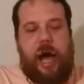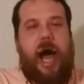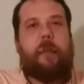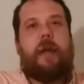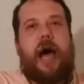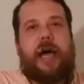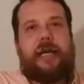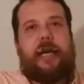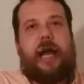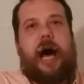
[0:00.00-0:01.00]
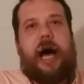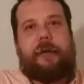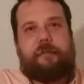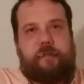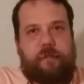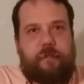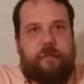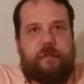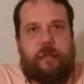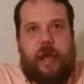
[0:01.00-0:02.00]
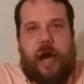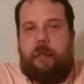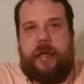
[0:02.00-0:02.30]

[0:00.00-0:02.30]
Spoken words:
I'm not going to lie. I'm